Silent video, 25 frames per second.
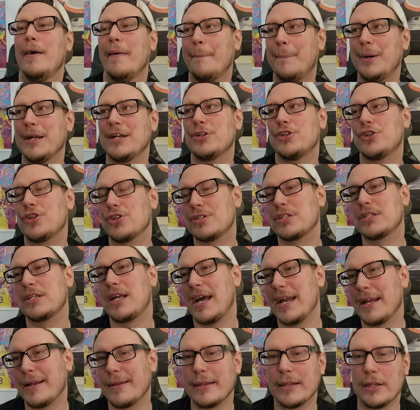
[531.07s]
but it's just
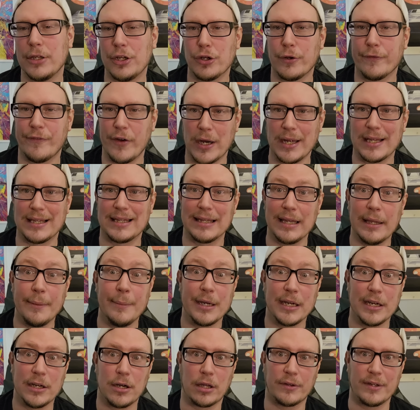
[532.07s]
like you're very
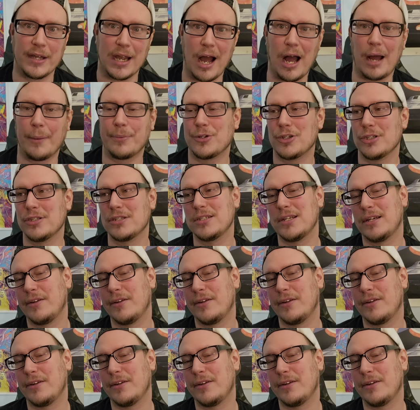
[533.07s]
limited on the options.